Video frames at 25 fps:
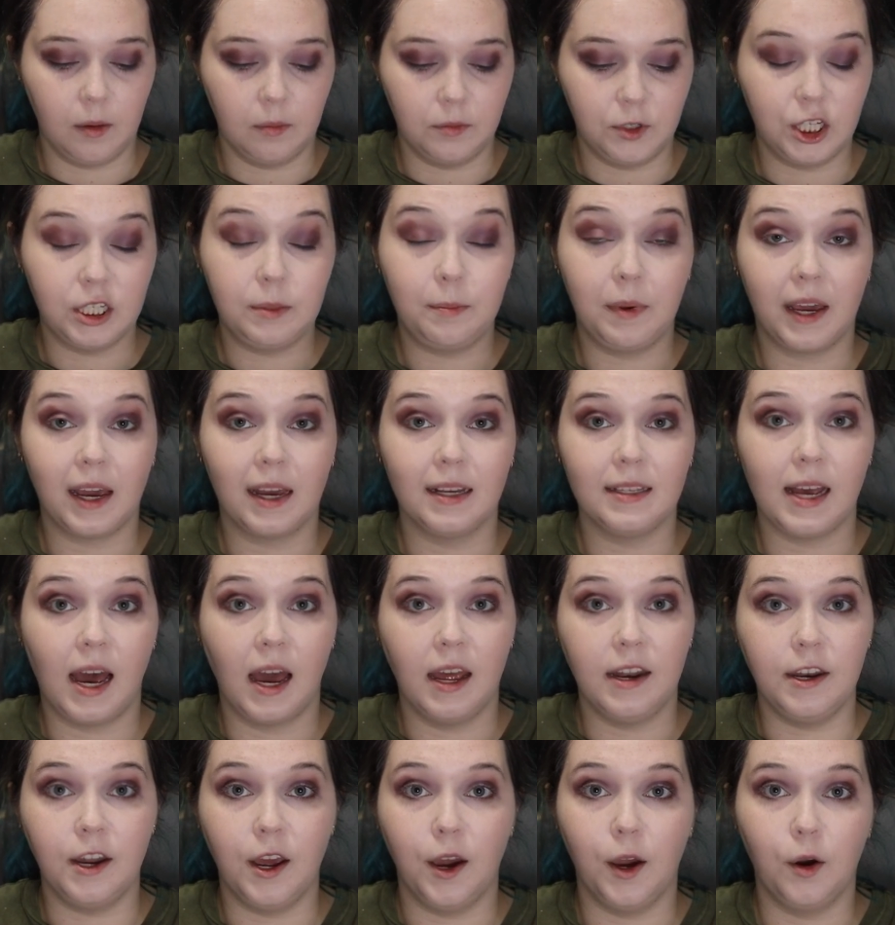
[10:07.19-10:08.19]
just because
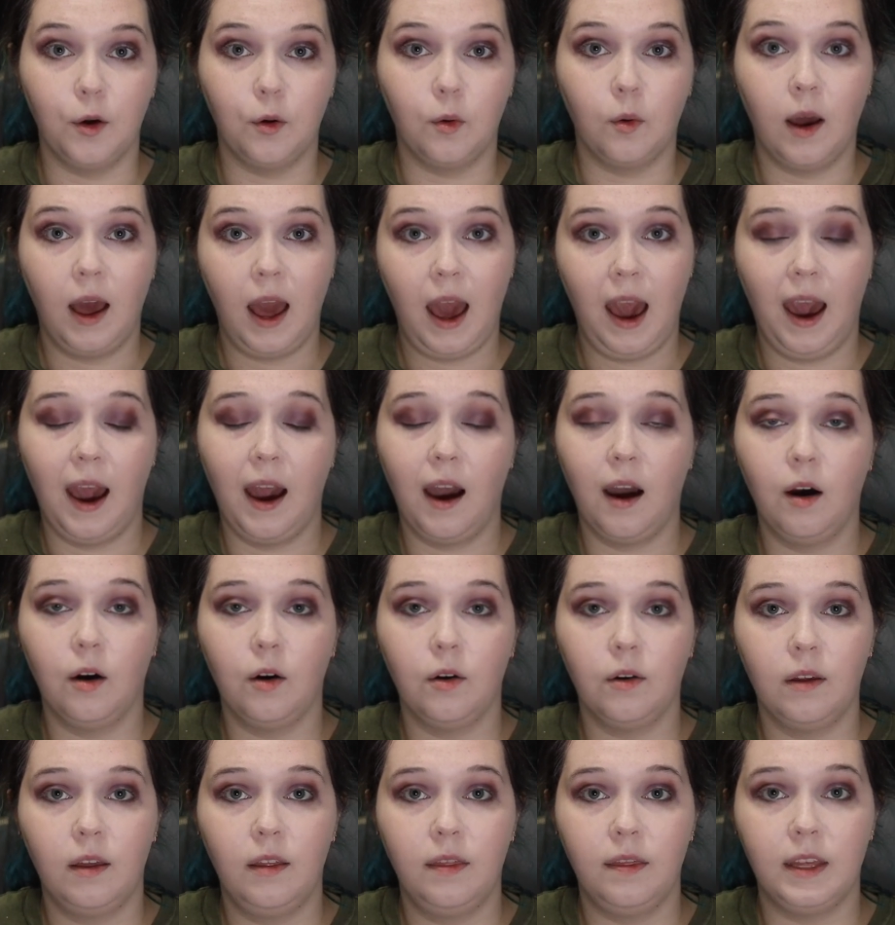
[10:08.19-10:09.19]
I know
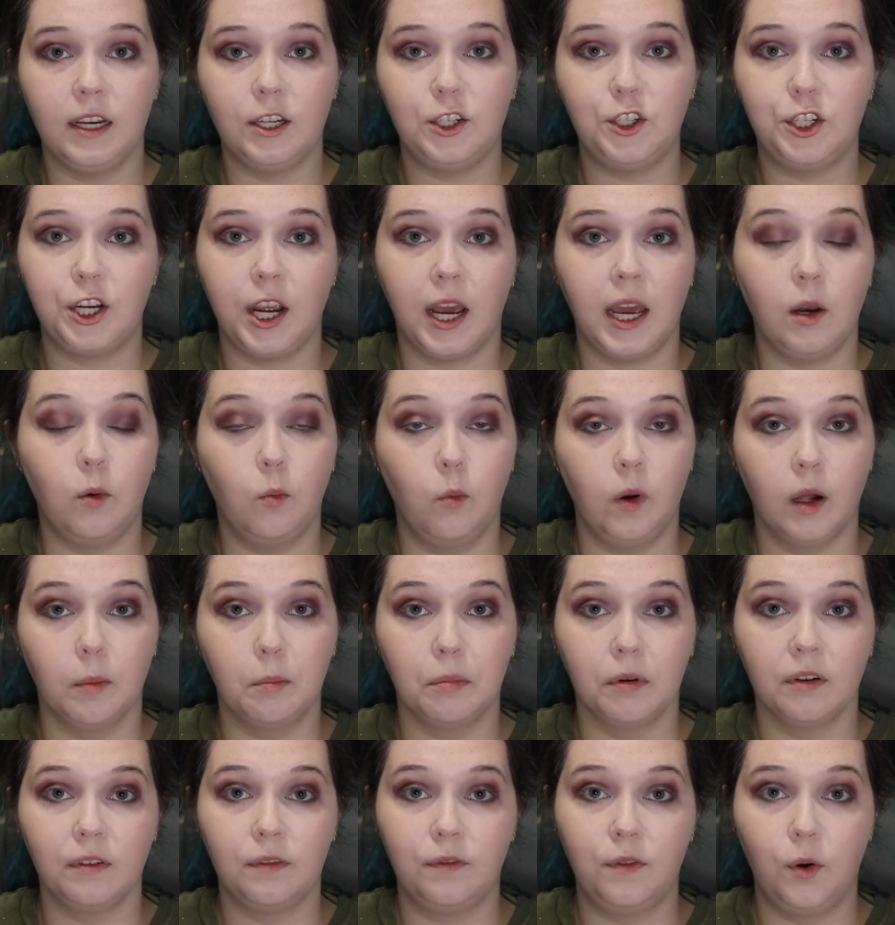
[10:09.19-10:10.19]
how this shade will
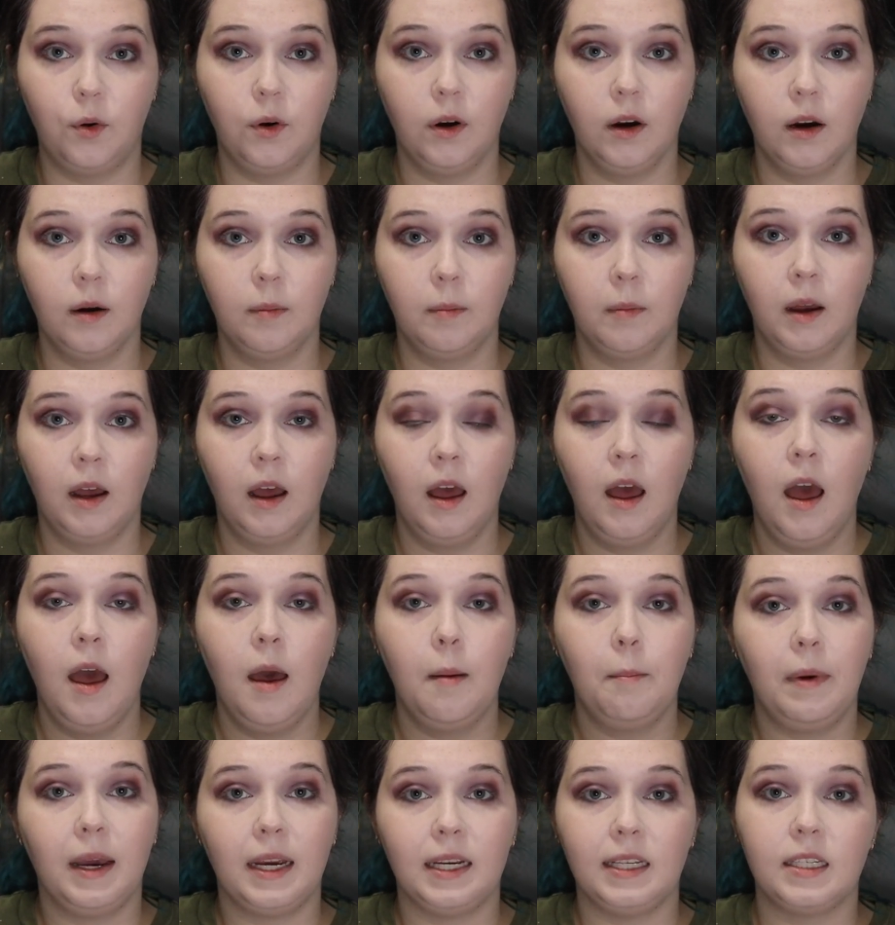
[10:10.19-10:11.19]
perform
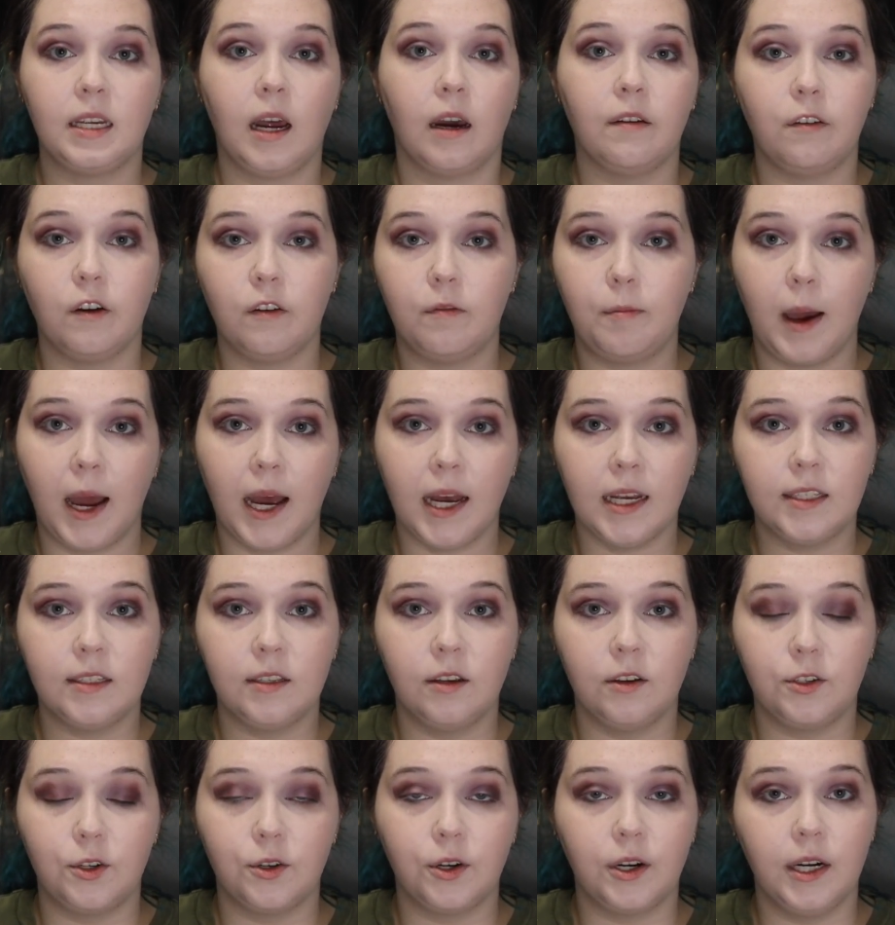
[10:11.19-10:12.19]
based off of past
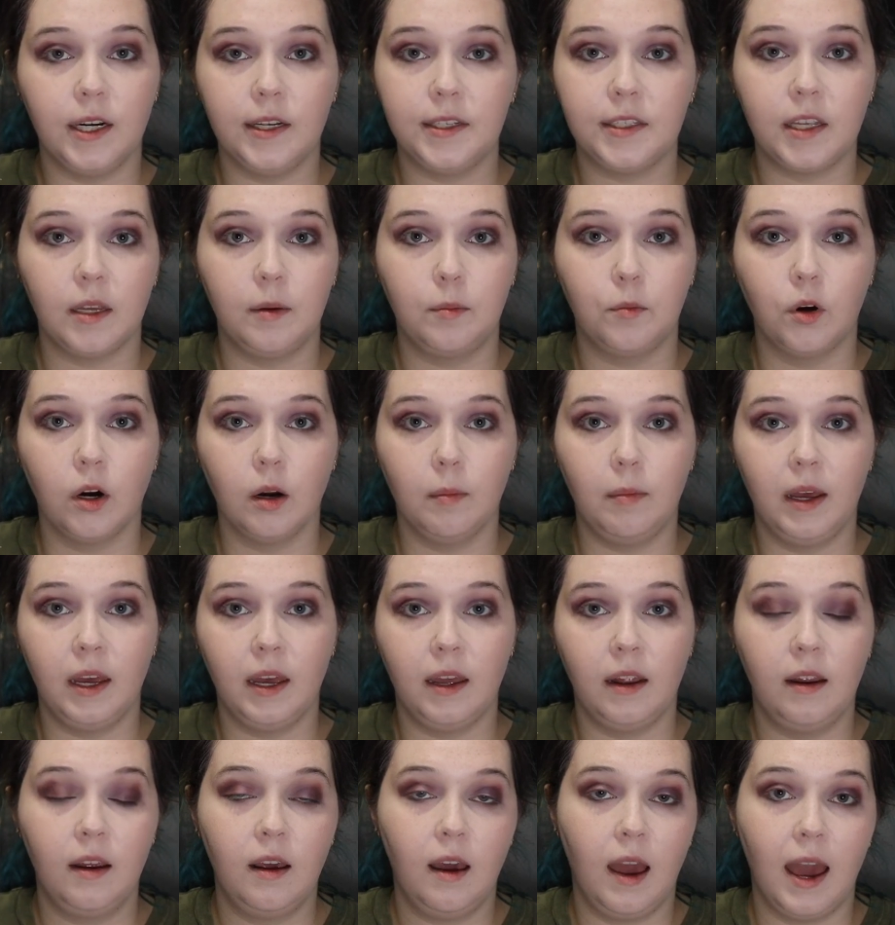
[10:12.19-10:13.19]
Notoriously
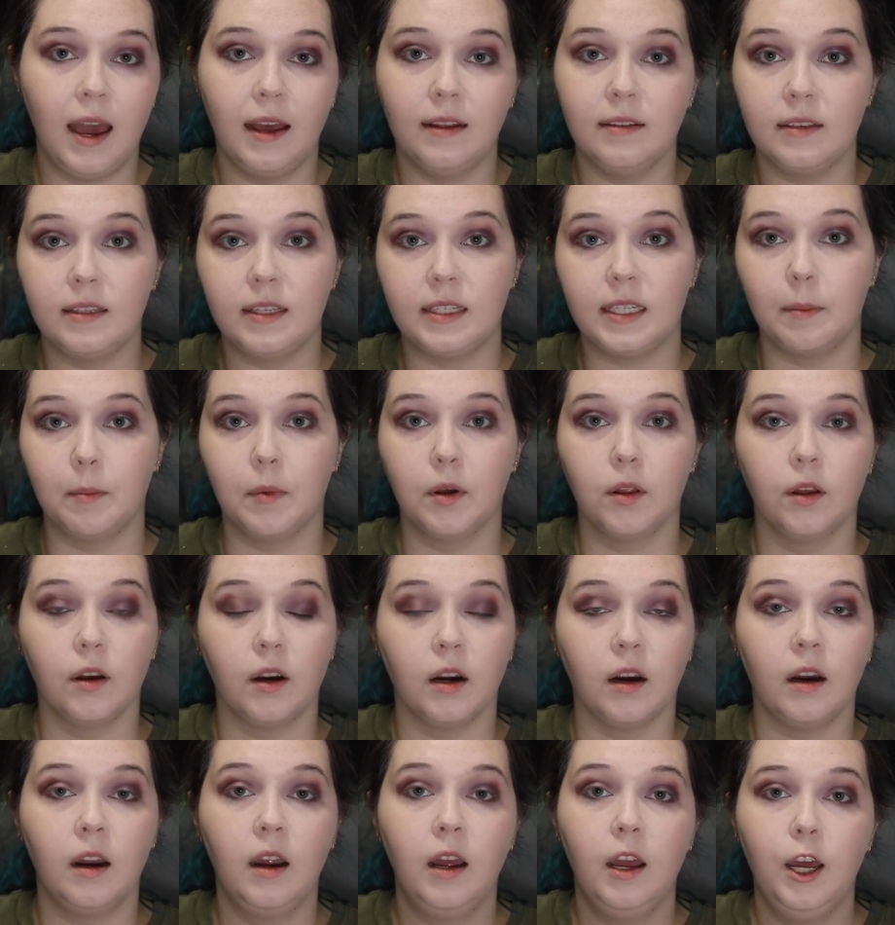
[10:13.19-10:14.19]
Morbid and
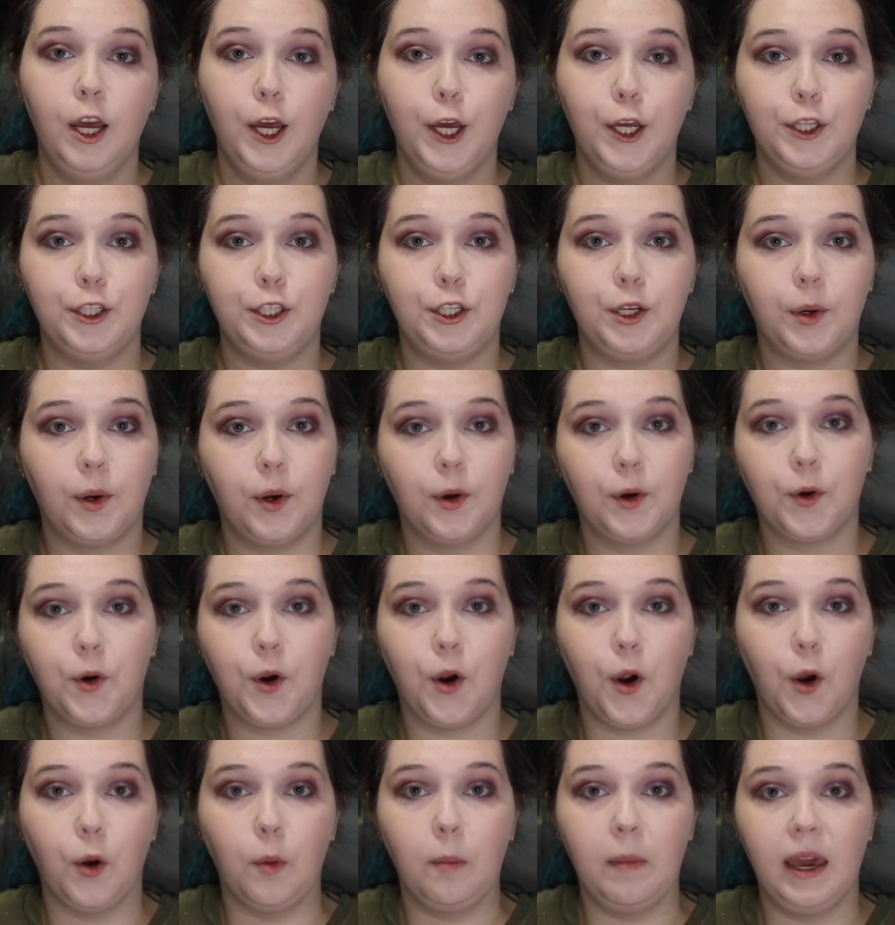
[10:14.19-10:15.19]
similar
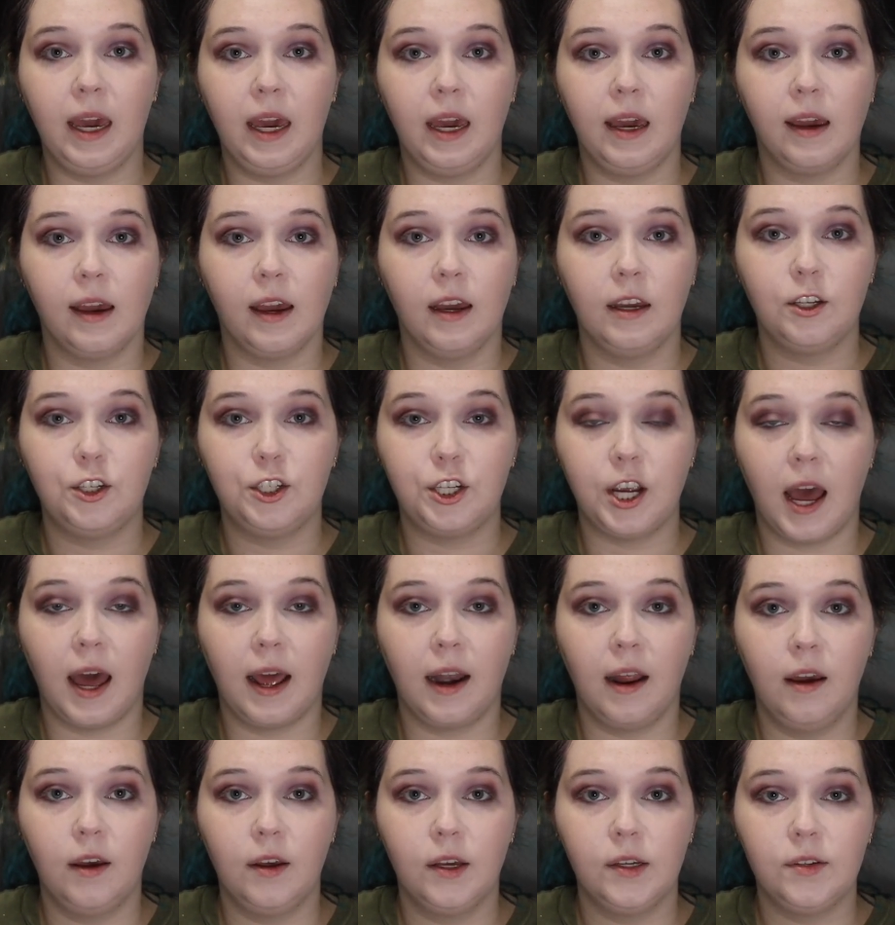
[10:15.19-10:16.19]
duochrome
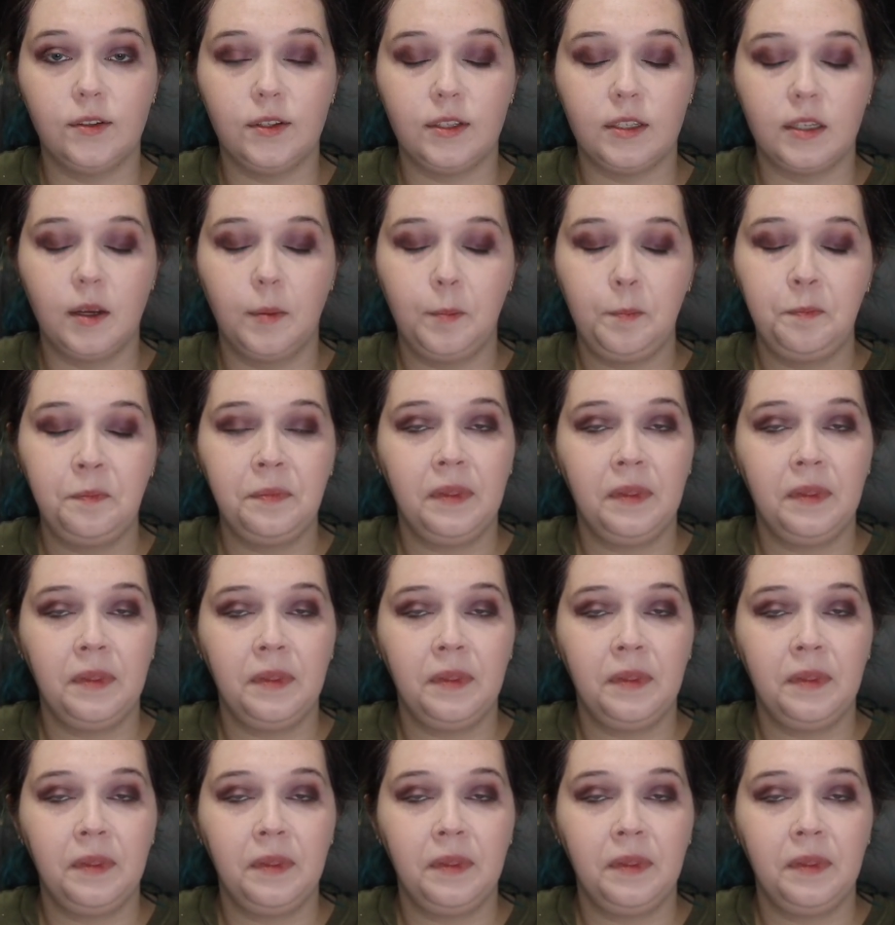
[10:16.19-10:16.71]
shadows.